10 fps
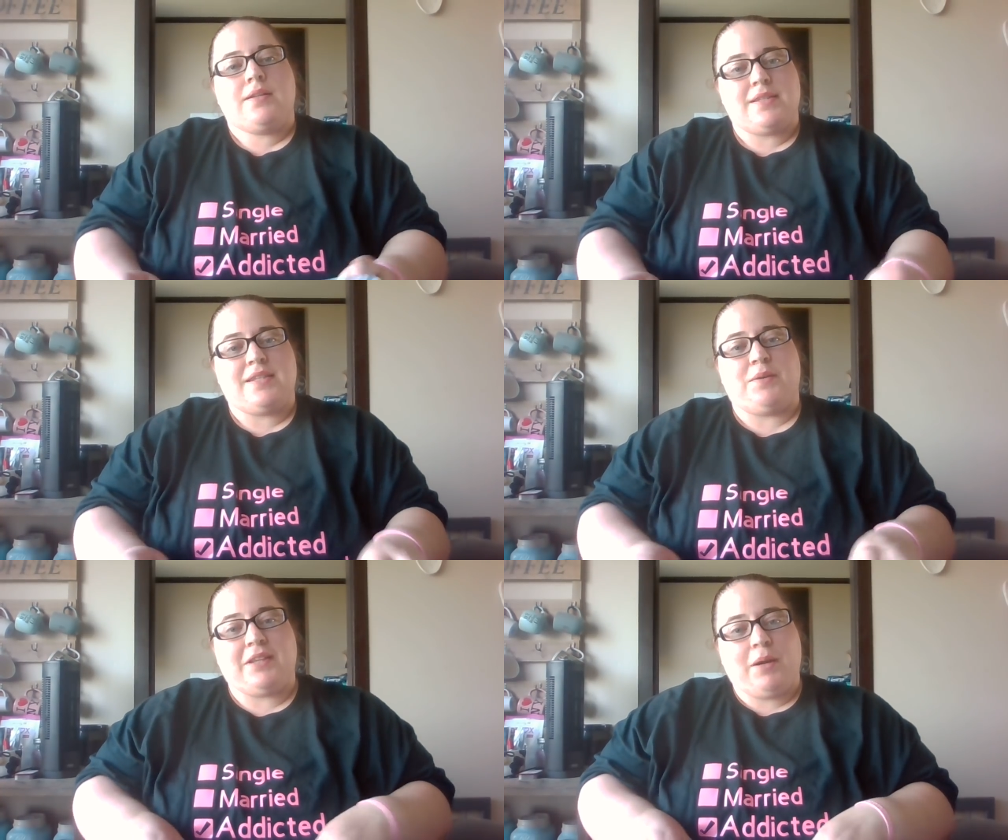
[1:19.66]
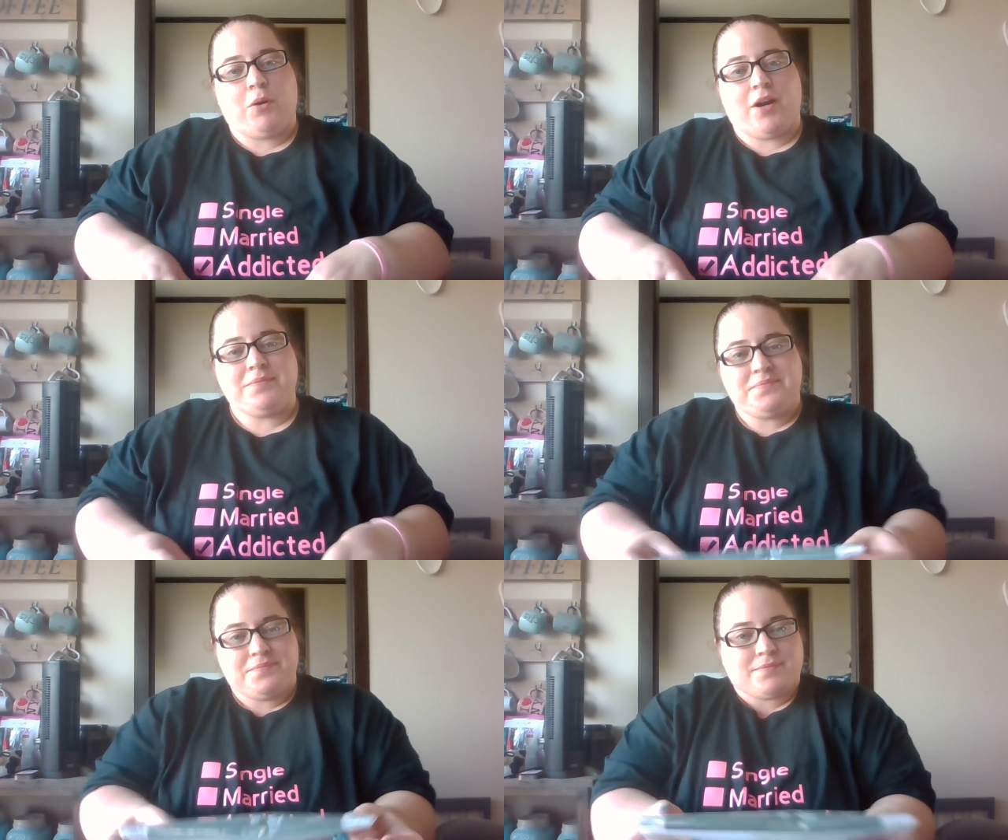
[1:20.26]
see what they were,
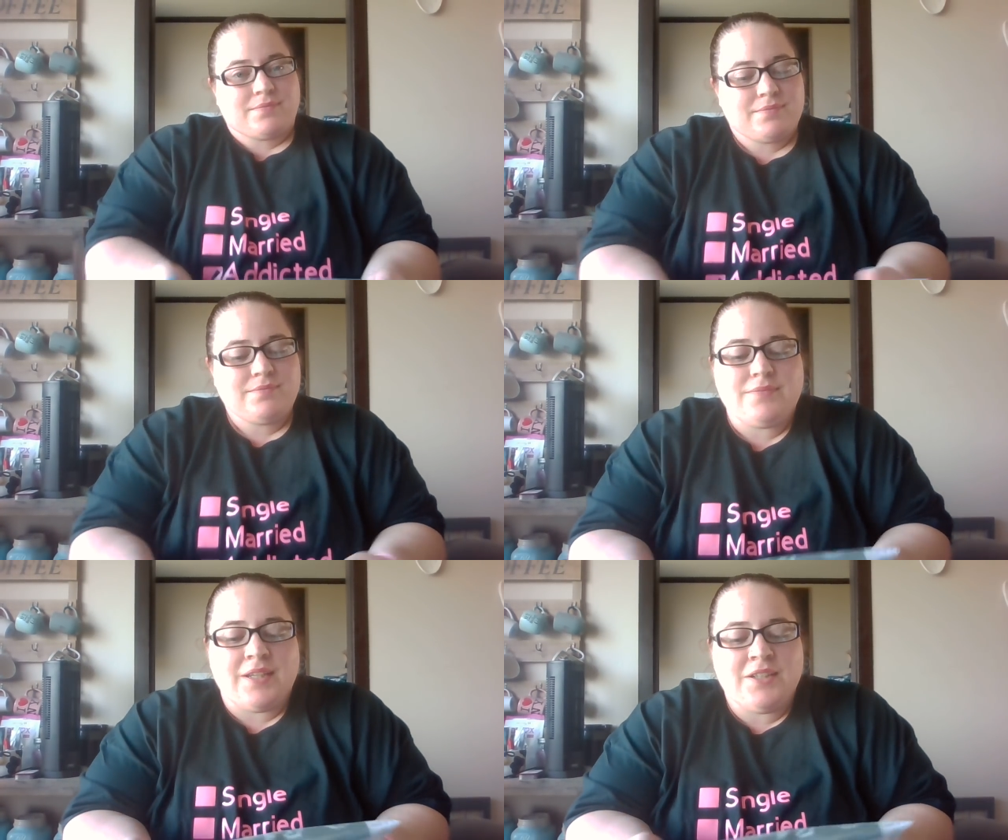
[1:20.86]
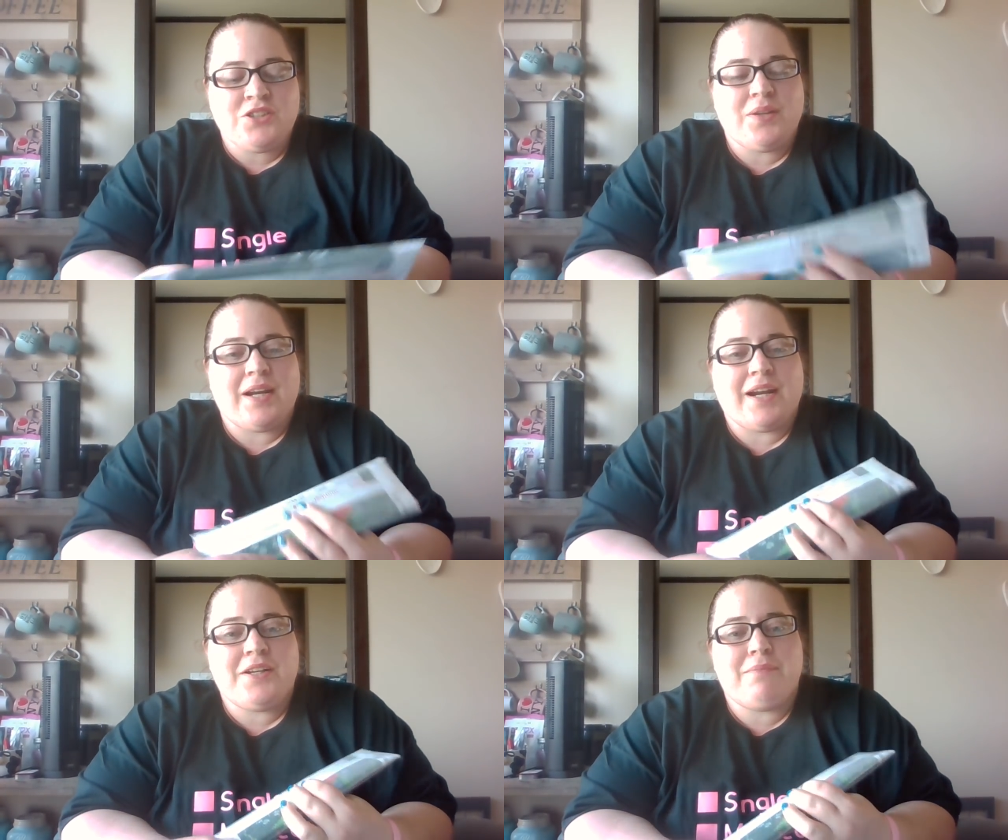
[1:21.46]
so that
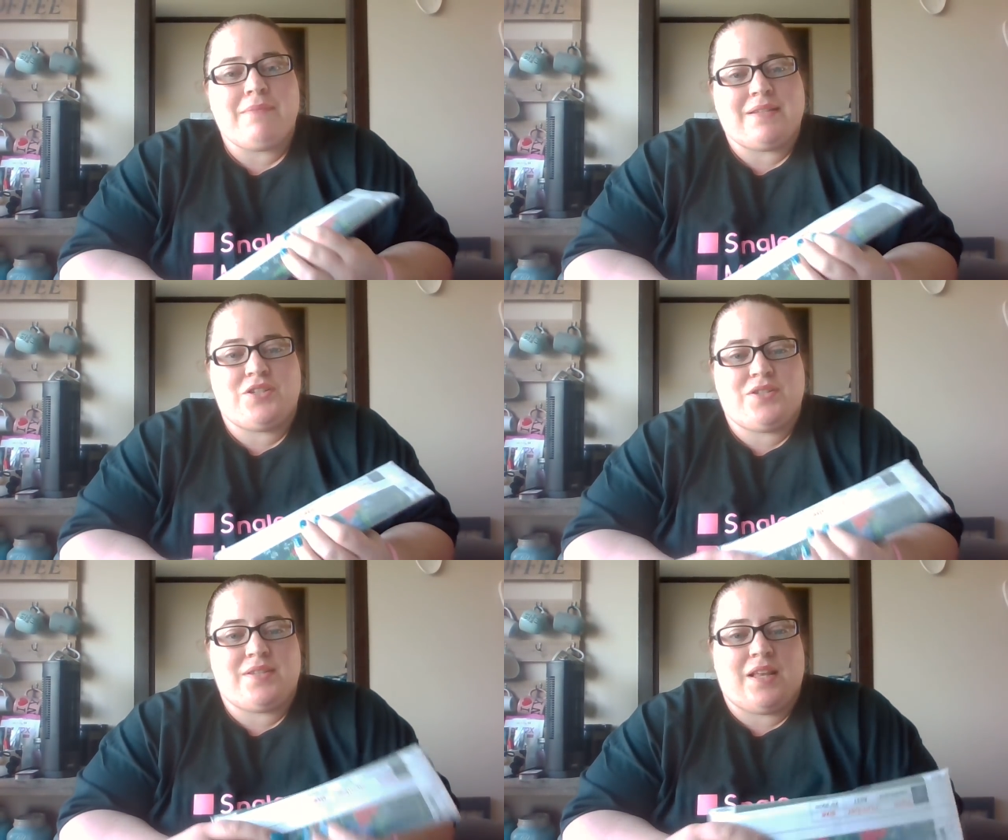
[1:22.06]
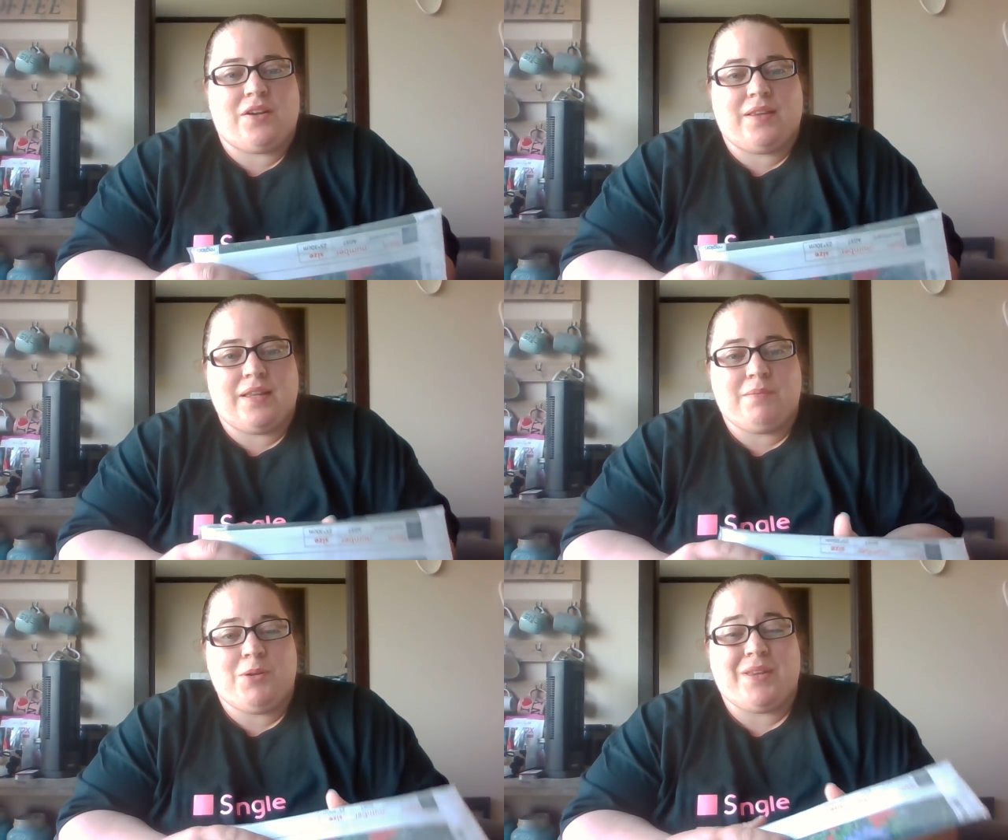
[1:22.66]
I could message the seller and let
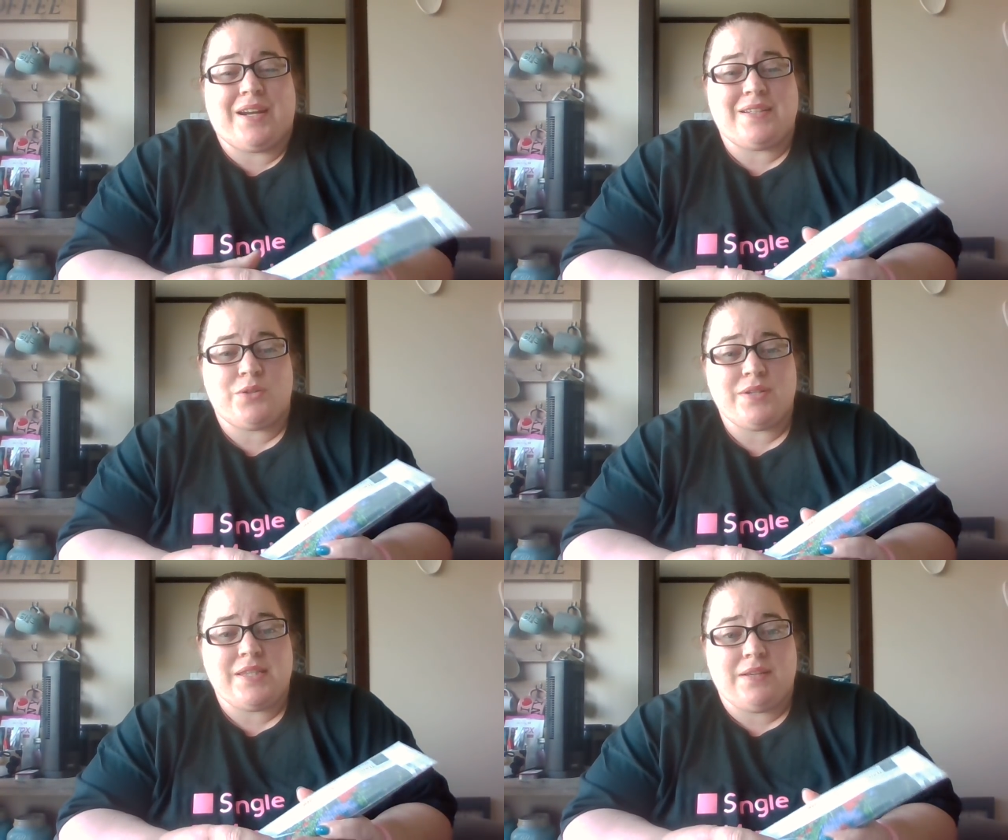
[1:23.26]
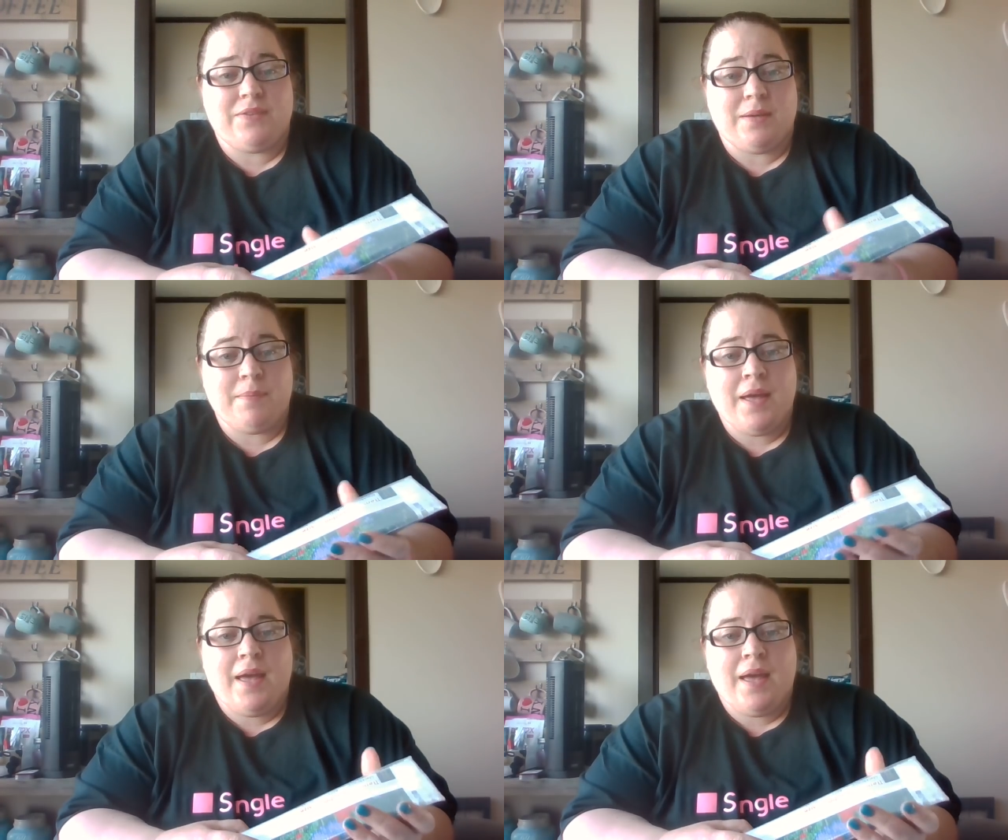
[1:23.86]
them know that I did receive them,